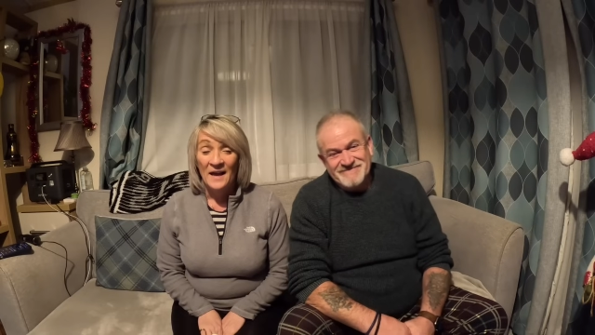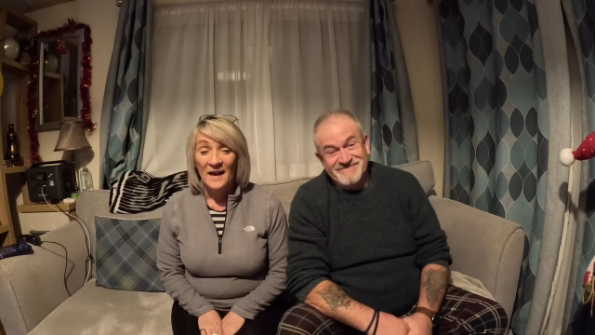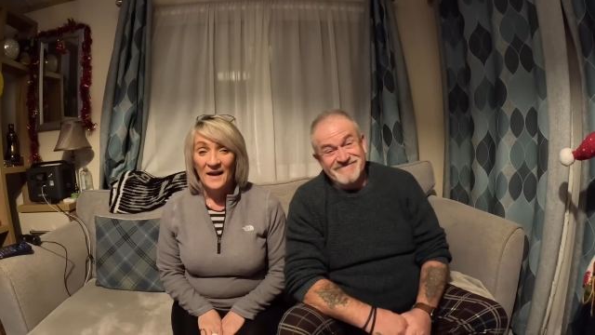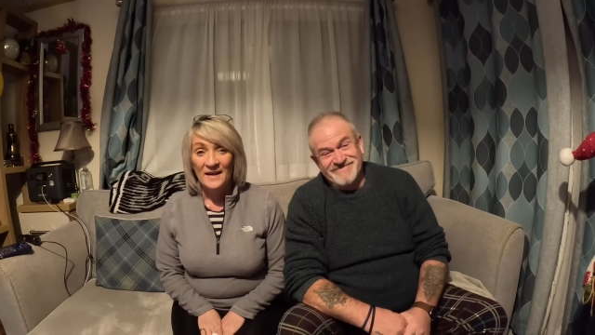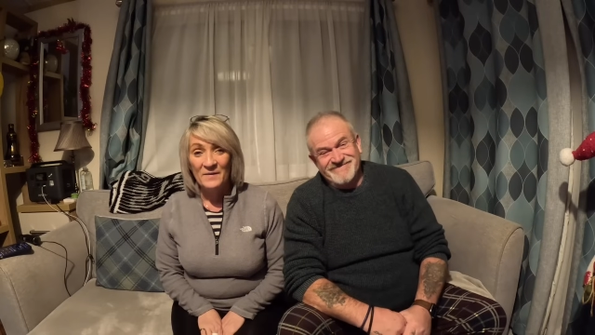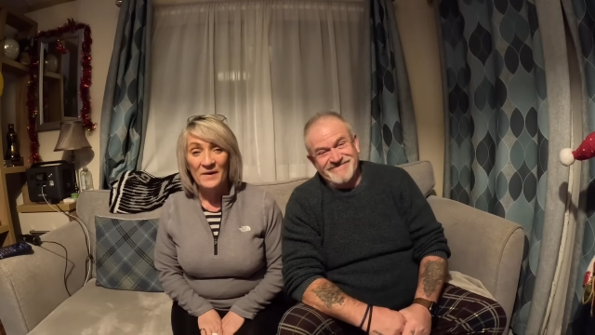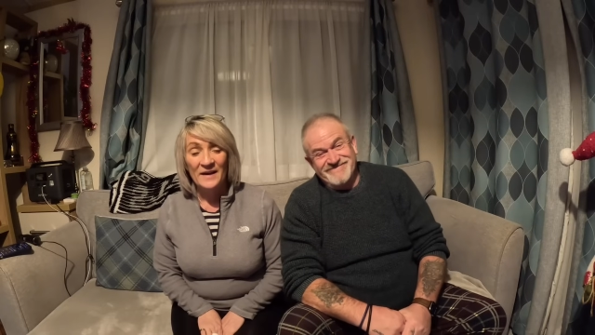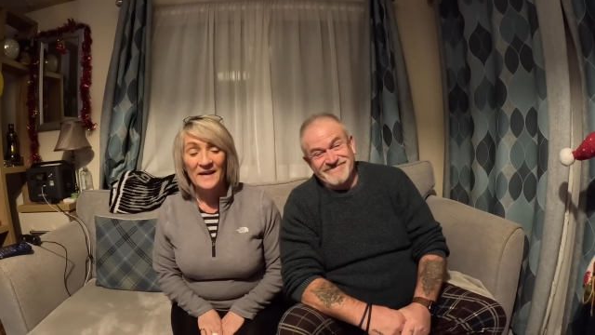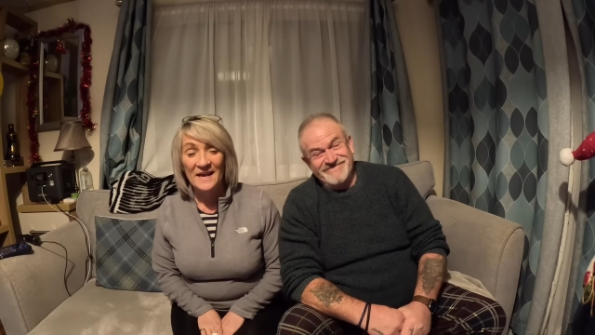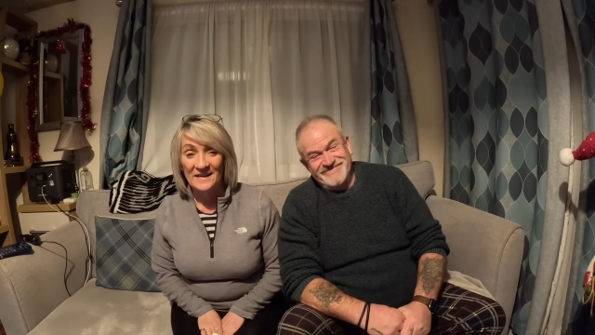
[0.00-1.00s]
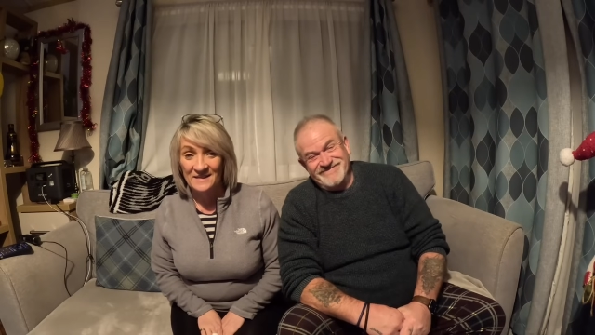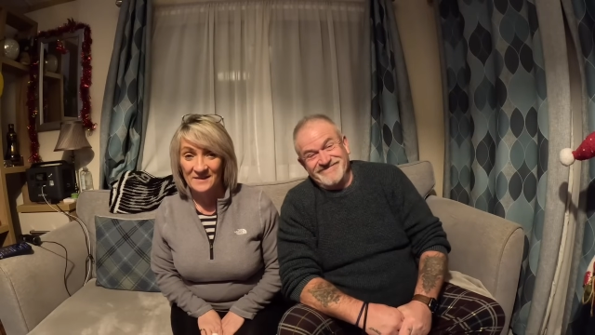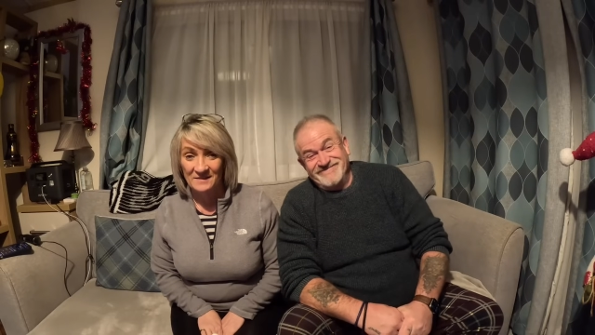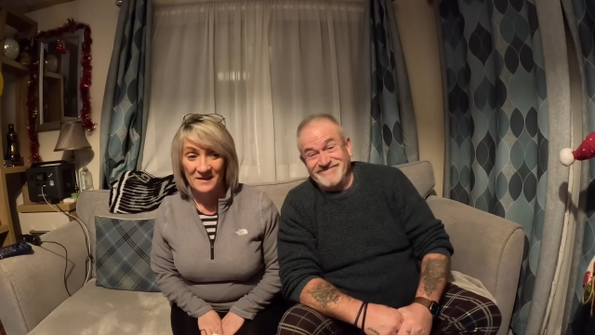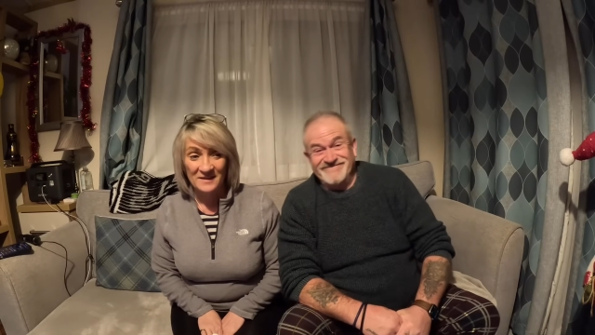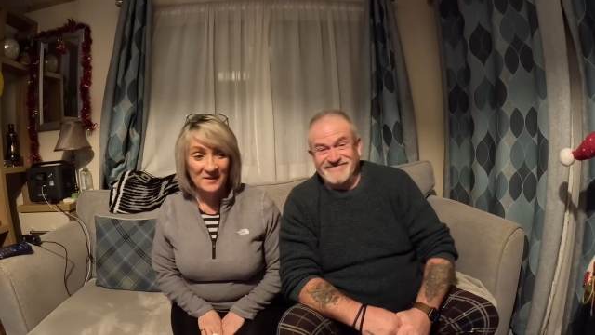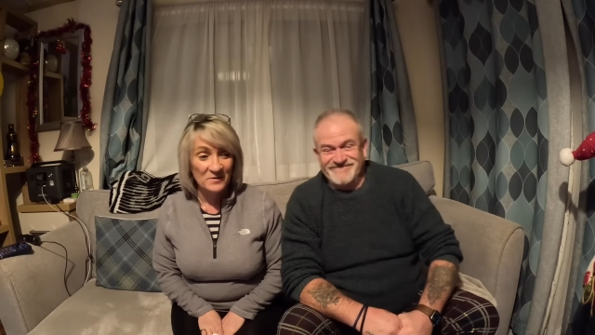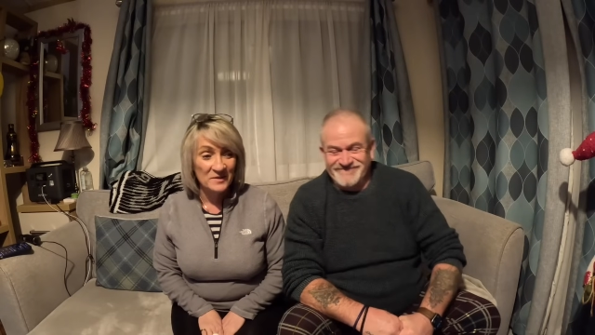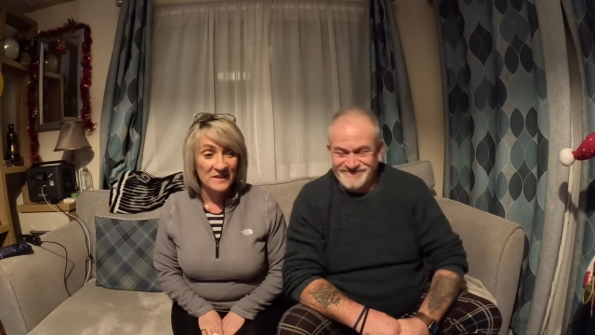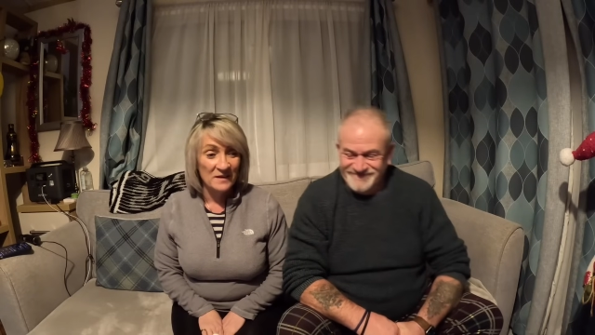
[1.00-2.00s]
Speaker 1: Anyway, yes, as I
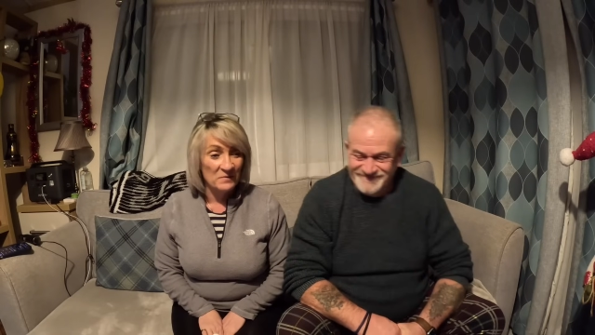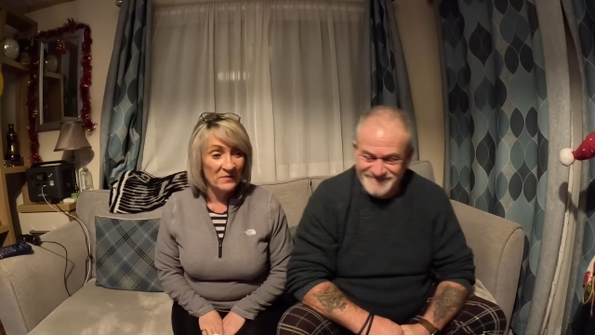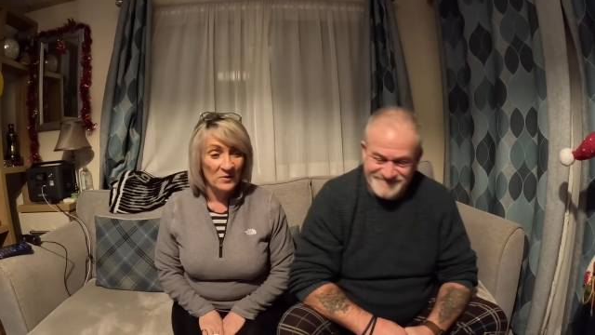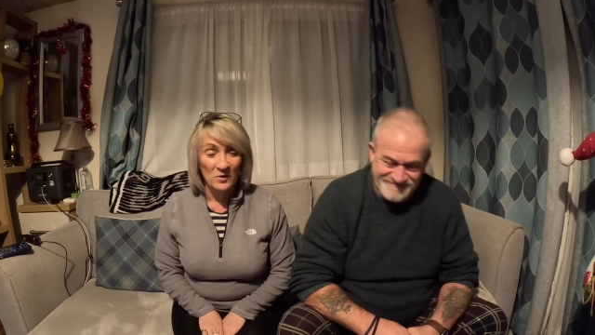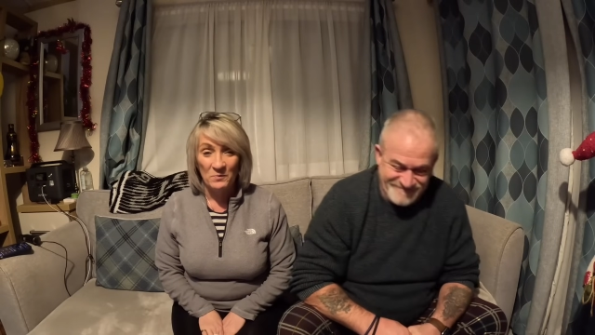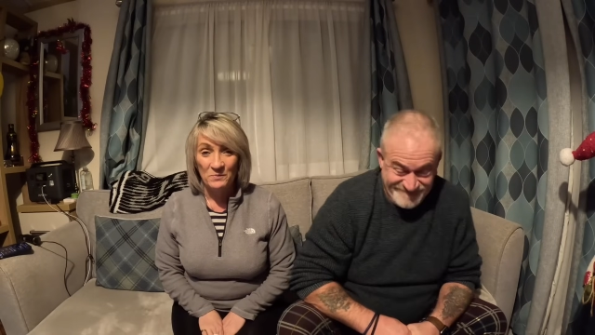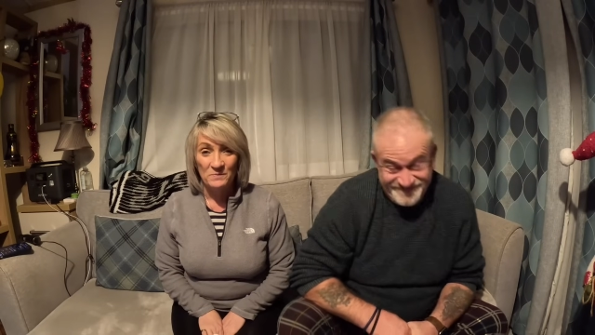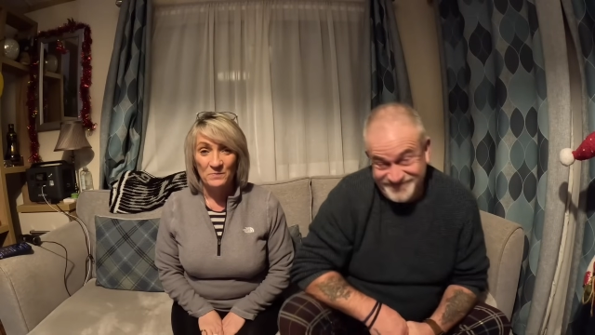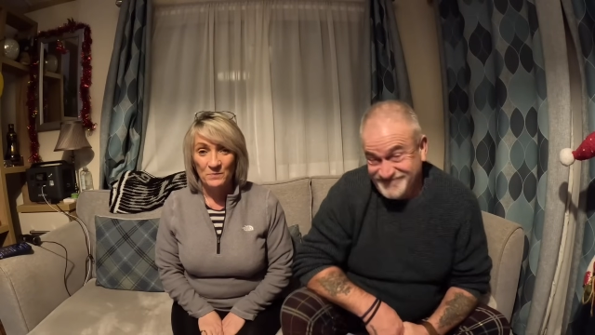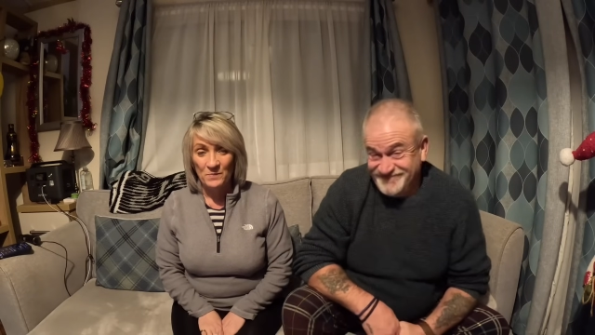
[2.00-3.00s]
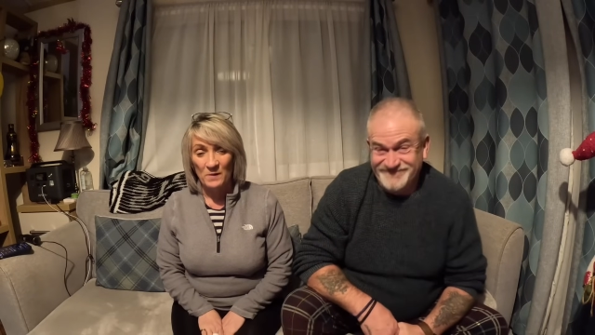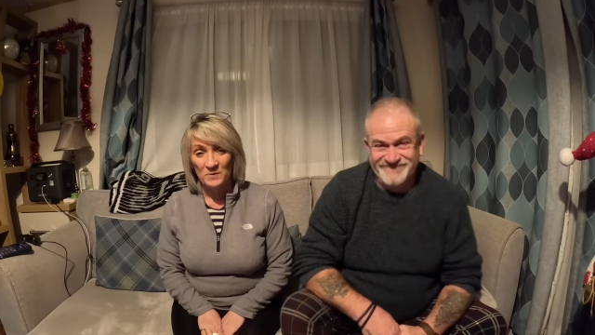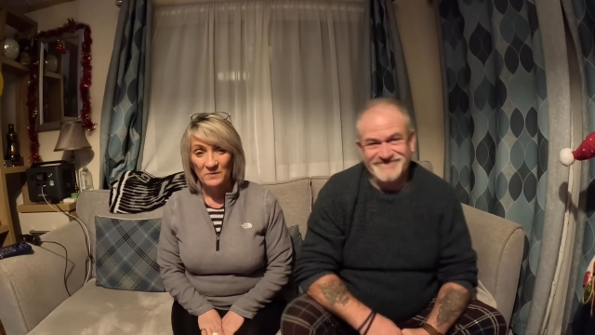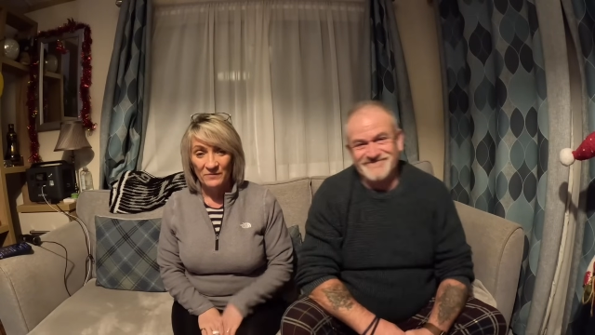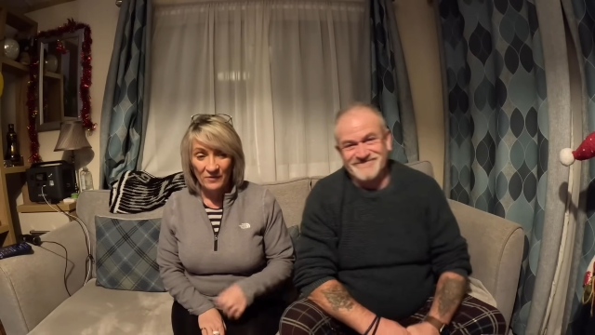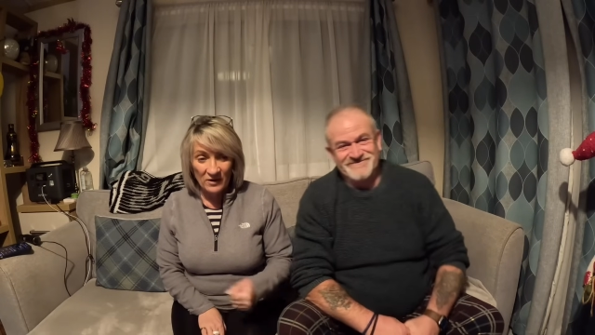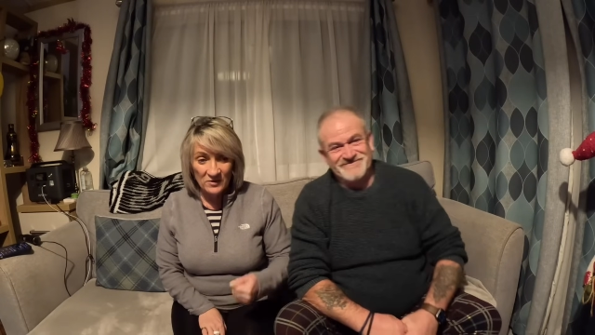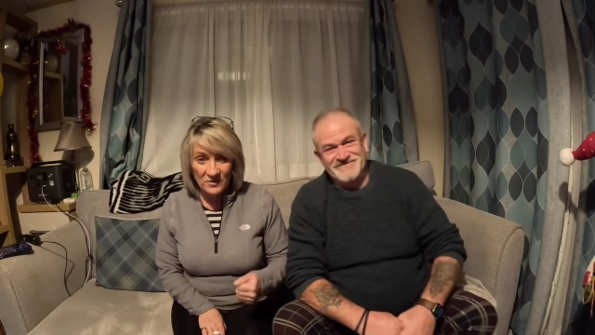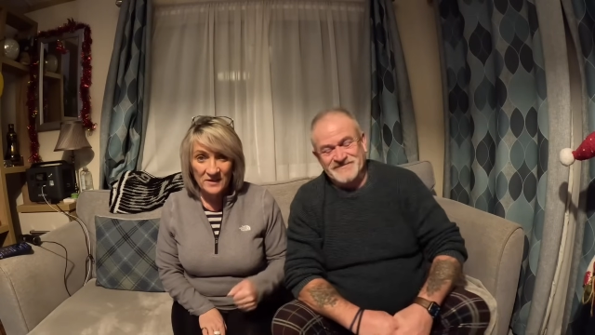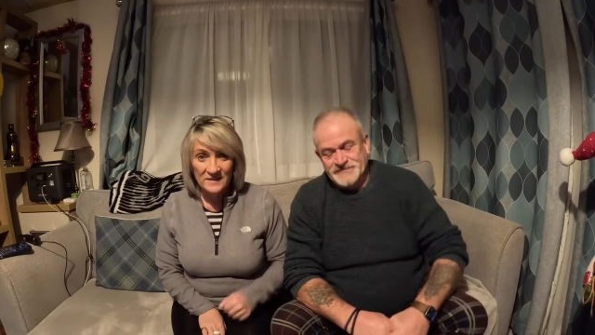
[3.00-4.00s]
was saying before, pop some
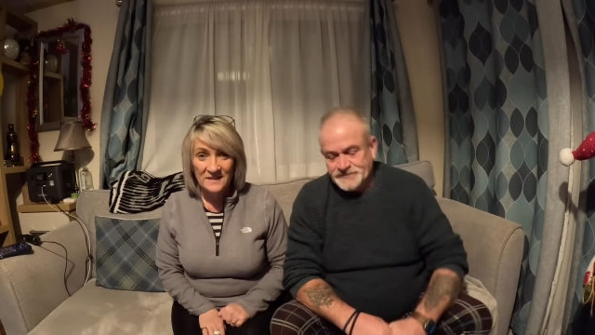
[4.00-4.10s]
fried onions